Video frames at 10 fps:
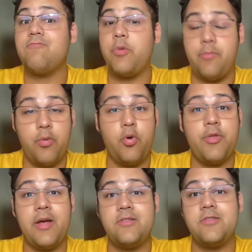With
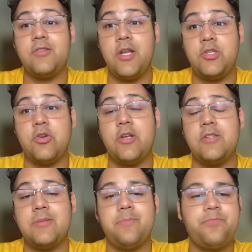both hands, he took it.